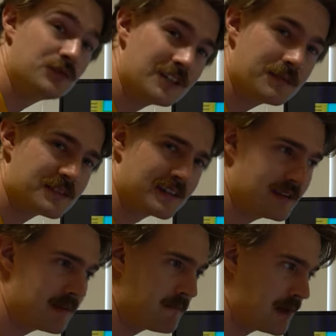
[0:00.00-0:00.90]
new chips
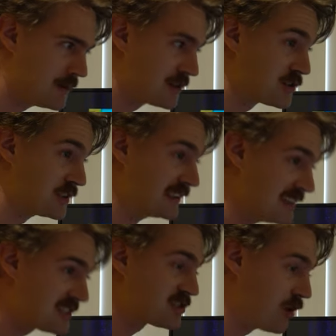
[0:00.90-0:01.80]
in, maybe I should at
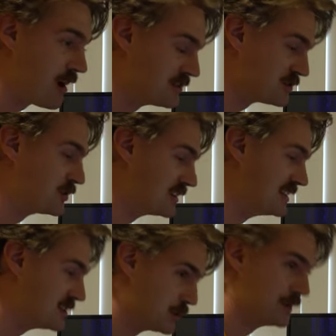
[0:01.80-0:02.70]
least try and tune it
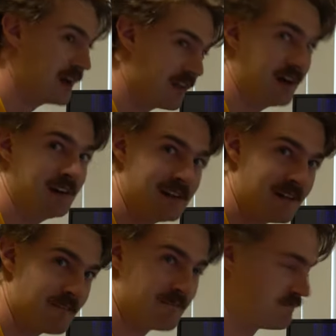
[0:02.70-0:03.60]
into another
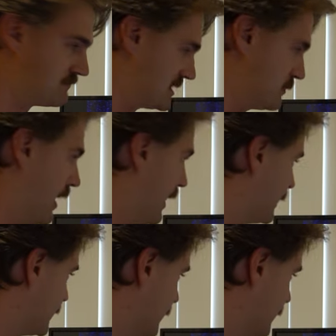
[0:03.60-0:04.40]
display.